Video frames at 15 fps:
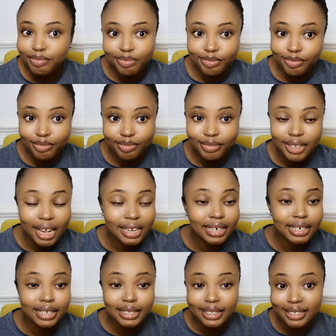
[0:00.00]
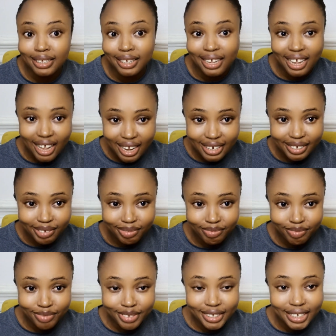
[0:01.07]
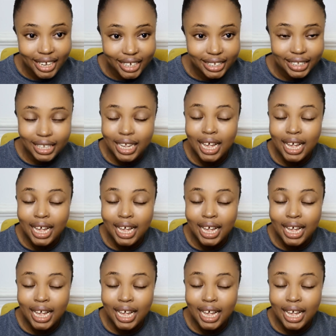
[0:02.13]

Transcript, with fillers: Mm -mm, I didn't see any. Yes.